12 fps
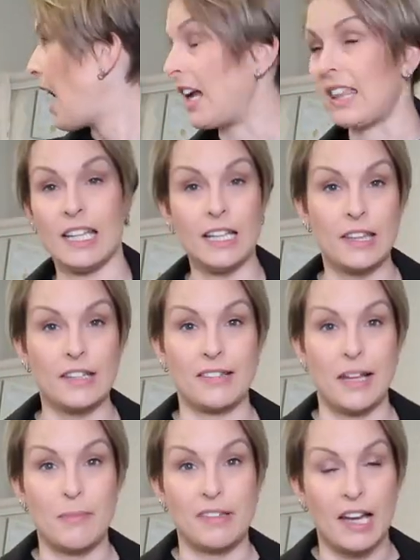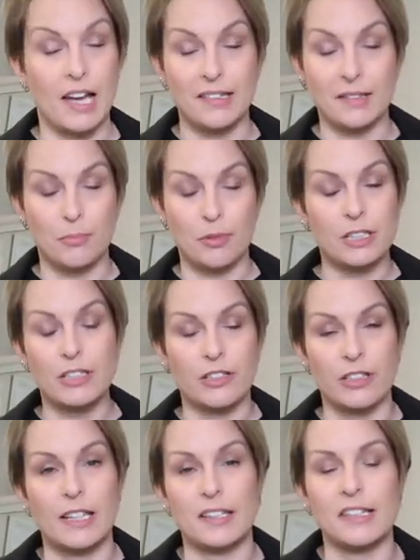I think the same size, I'm pretty
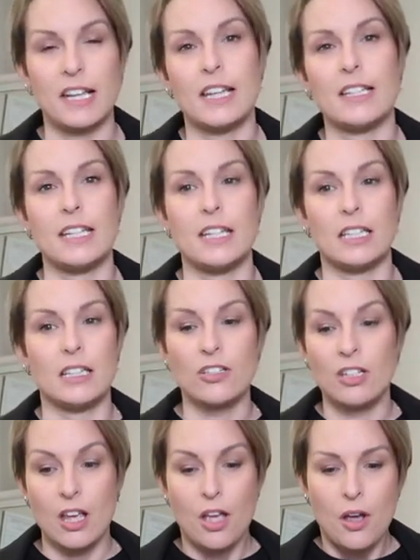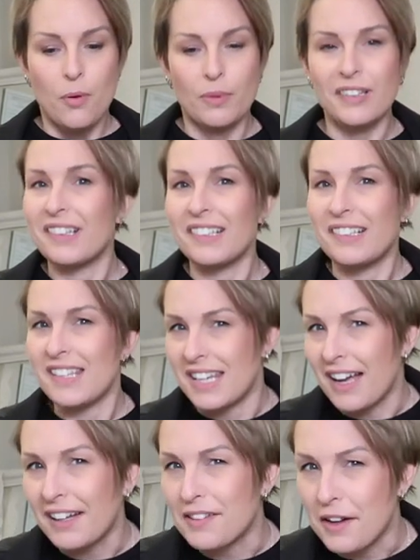sure that's the 18 inch, was
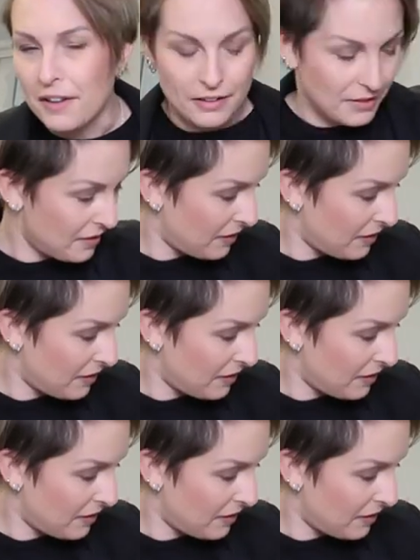$69.